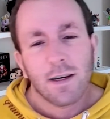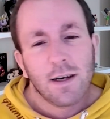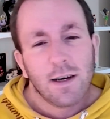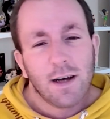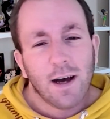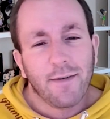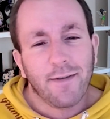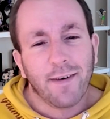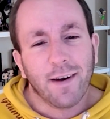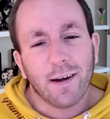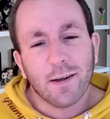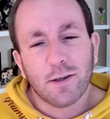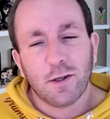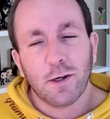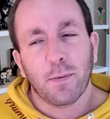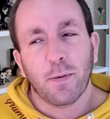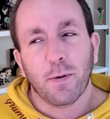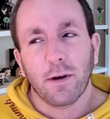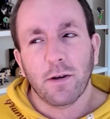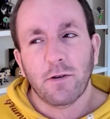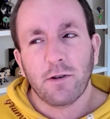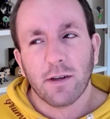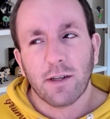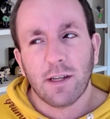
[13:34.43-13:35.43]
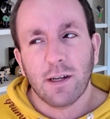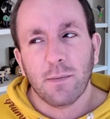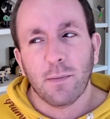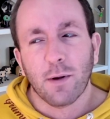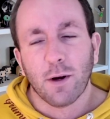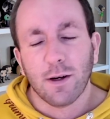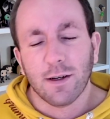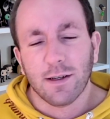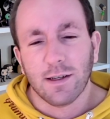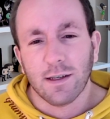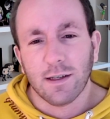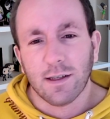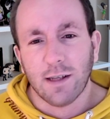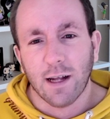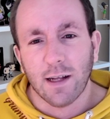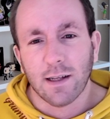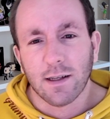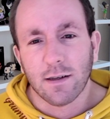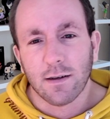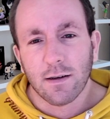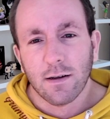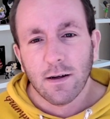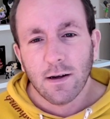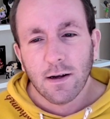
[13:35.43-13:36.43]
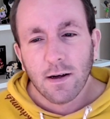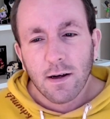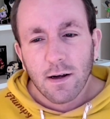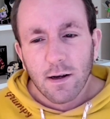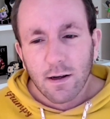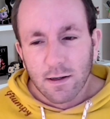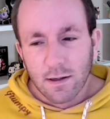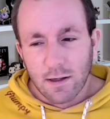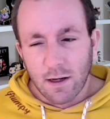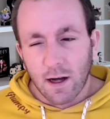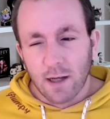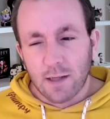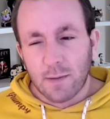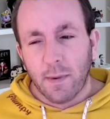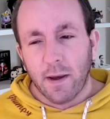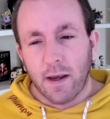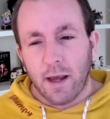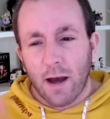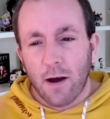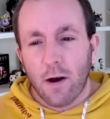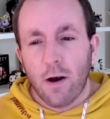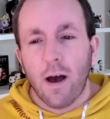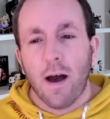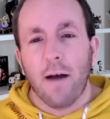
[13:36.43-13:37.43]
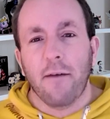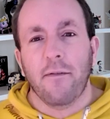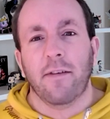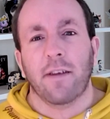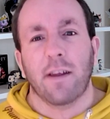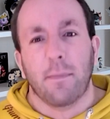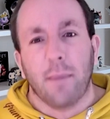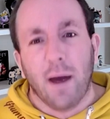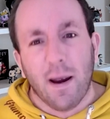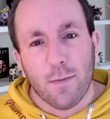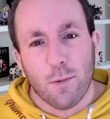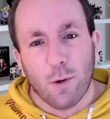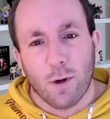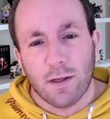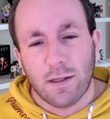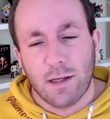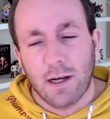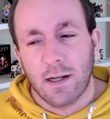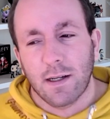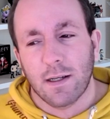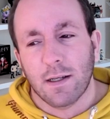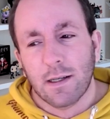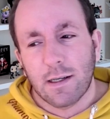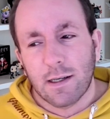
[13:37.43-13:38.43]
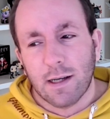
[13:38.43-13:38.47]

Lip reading: I find it super interesting because it then starts to make everything make more sense.